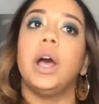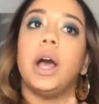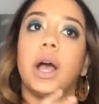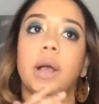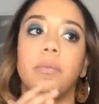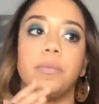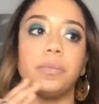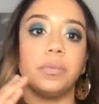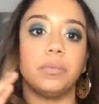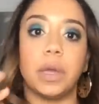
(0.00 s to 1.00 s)
Um,
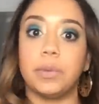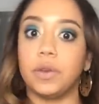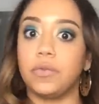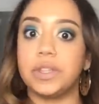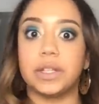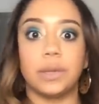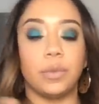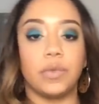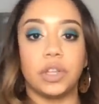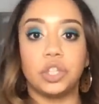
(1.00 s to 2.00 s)
maybe you're physically
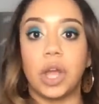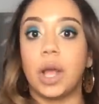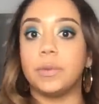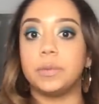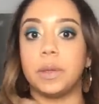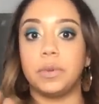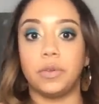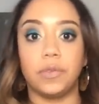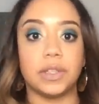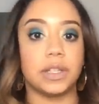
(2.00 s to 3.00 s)
moving jobs. Maybe you're
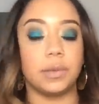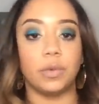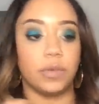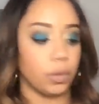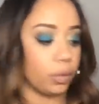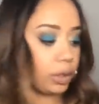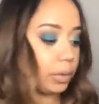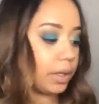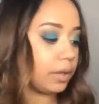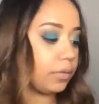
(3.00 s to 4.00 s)
physically moving where you
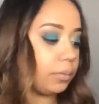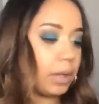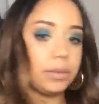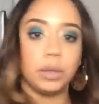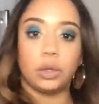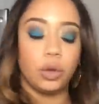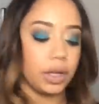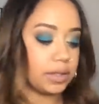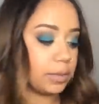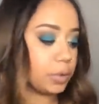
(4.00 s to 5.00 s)
live. Maybe you're going
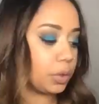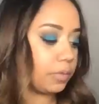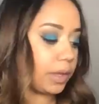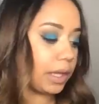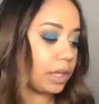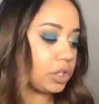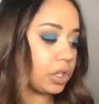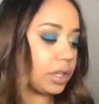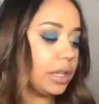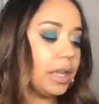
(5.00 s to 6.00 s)
on some sort of vacation.